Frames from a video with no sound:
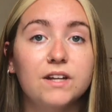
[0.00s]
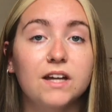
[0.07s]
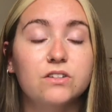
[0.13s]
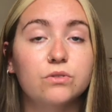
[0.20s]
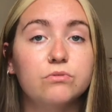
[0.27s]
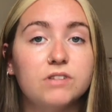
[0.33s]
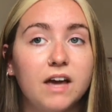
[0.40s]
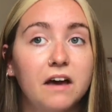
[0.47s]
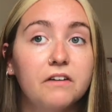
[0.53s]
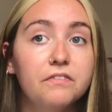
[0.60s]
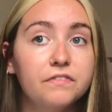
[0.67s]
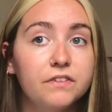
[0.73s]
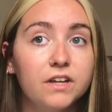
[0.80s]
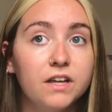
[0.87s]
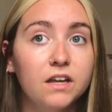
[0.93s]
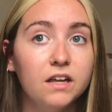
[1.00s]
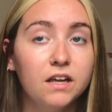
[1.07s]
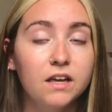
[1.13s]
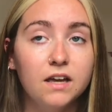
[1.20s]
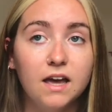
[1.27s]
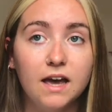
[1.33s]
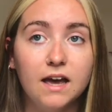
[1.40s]
I don't have
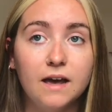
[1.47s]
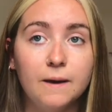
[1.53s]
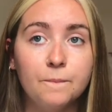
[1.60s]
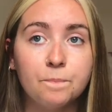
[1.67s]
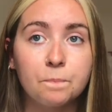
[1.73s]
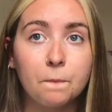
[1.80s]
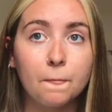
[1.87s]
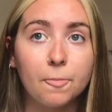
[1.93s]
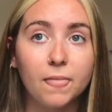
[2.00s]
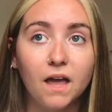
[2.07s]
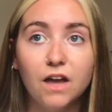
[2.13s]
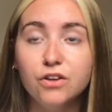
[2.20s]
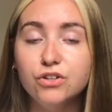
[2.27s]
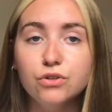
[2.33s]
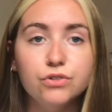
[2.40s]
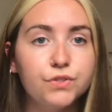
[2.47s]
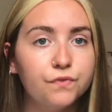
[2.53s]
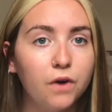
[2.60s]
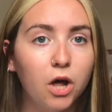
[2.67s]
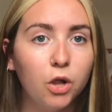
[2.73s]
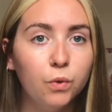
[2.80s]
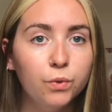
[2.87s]
a huge
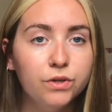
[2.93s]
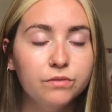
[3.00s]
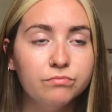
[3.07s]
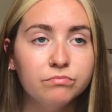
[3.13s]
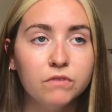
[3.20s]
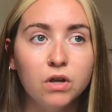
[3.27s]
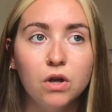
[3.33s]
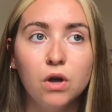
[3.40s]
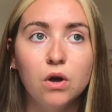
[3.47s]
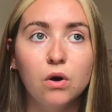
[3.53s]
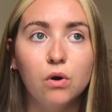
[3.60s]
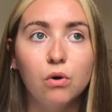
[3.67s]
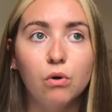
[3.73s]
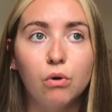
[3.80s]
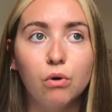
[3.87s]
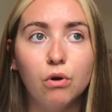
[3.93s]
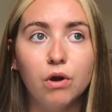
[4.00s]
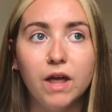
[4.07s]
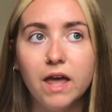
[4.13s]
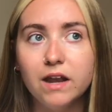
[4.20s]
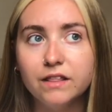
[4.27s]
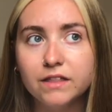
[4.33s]
following or
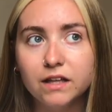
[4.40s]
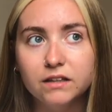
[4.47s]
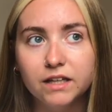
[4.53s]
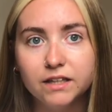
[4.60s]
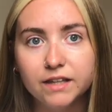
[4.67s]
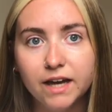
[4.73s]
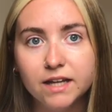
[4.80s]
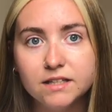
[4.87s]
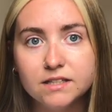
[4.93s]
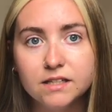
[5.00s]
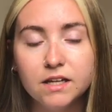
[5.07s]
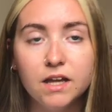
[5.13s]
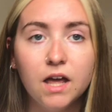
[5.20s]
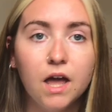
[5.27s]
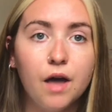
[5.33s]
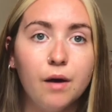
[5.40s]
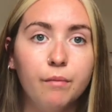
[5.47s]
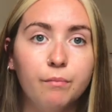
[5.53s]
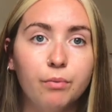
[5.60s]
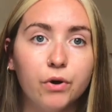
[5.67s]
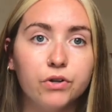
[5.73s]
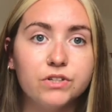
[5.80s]
anything like that,
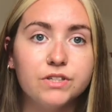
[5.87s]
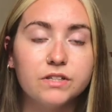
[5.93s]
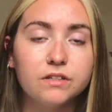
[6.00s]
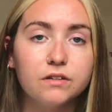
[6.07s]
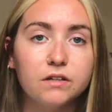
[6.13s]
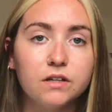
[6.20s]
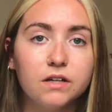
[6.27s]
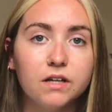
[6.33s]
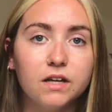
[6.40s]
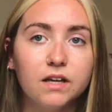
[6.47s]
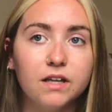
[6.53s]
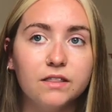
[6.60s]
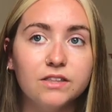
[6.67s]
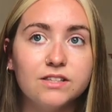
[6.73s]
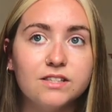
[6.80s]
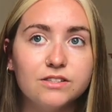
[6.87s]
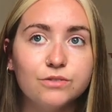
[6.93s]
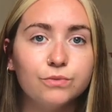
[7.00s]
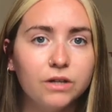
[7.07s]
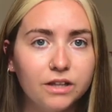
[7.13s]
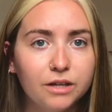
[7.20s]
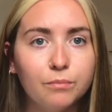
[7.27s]
but this is
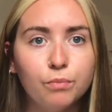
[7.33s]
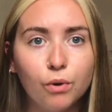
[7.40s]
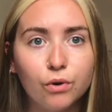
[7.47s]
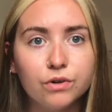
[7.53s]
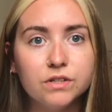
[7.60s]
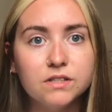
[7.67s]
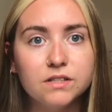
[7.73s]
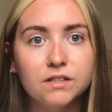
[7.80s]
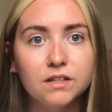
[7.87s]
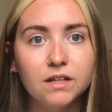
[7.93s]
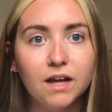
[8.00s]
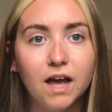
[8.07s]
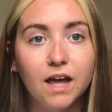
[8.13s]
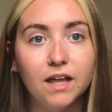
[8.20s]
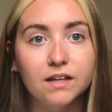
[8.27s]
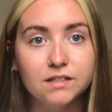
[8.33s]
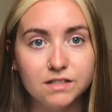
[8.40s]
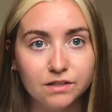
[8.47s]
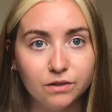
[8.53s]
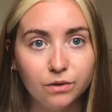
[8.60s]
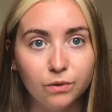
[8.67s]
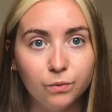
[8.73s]
really important and
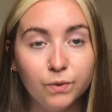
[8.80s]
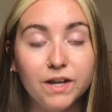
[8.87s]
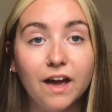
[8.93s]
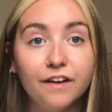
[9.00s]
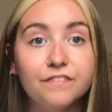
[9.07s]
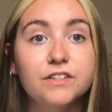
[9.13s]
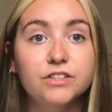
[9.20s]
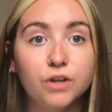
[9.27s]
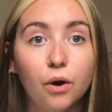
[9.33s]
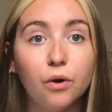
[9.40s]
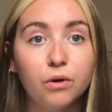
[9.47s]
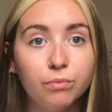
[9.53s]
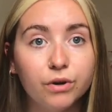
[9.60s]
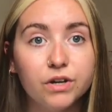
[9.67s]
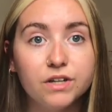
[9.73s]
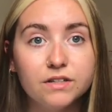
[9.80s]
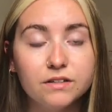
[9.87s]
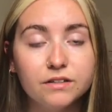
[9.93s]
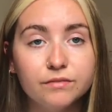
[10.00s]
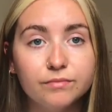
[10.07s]
we have to talk about it.